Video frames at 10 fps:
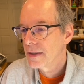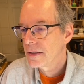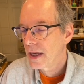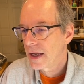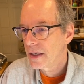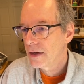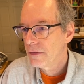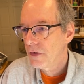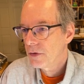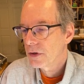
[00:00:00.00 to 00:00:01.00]
take a
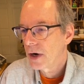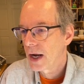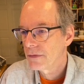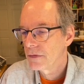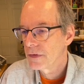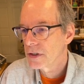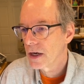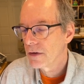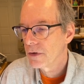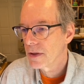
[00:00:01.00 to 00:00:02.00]
photograph of
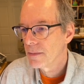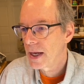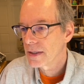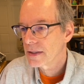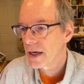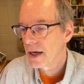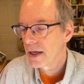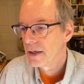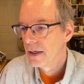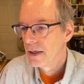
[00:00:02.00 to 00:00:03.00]
yourself with the mask on.
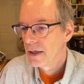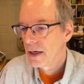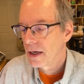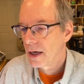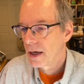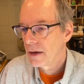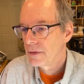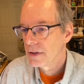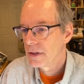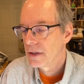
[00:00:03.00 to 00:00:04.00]
I
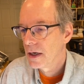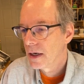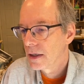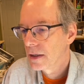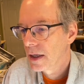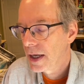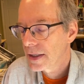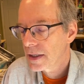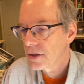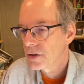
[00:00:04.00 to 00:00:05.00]
would
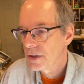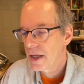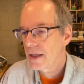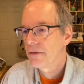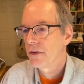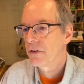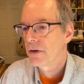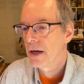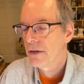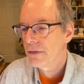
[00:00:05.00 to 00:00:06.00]
ask that you take the
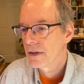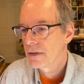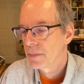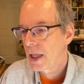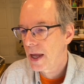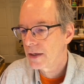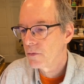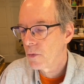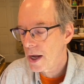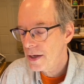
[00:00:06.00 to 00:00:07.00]
photograph in black
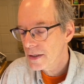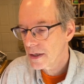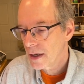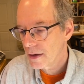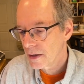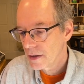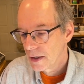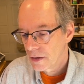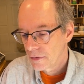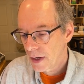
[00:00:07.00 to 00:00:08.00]
and white
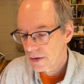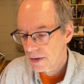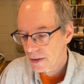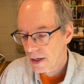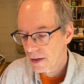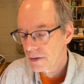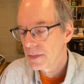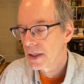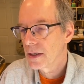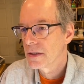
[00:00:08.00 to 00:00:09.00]
rather than color,
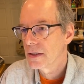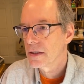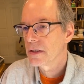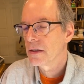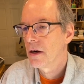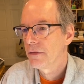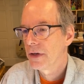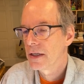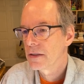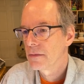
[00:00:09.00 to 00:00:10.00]
because this often
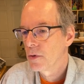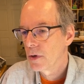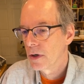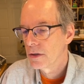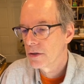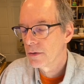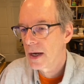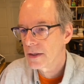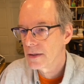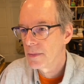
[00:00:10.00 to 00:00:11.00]
has a more
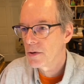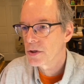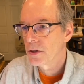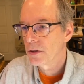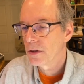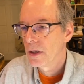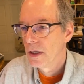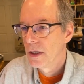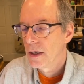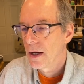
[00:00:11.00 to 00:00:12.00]
direct emotional
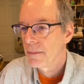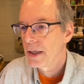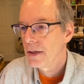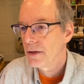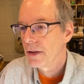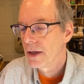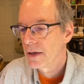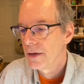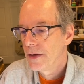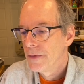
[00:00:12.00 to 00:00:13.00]
appeal
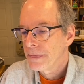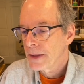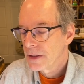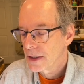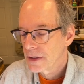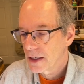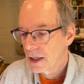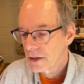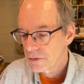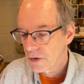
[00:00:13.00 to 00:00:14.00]
than does the
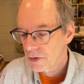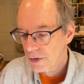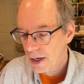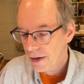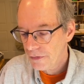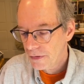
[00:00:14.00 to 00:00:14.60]
color photograph,